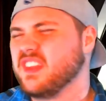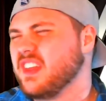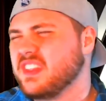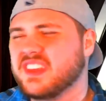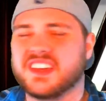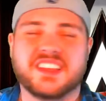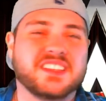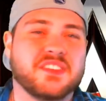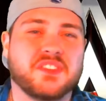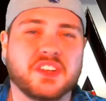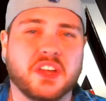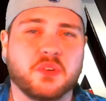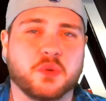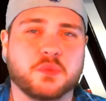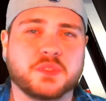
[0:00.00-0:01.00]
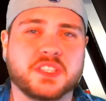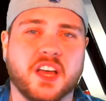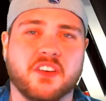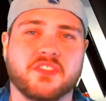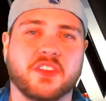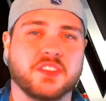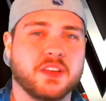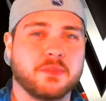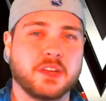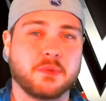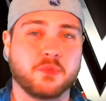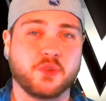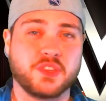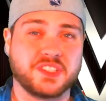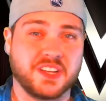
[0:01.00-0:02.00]
Not that he's even done to himself, that
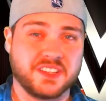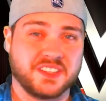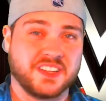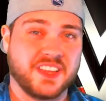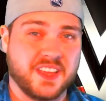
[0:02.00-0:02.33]
WWE's done to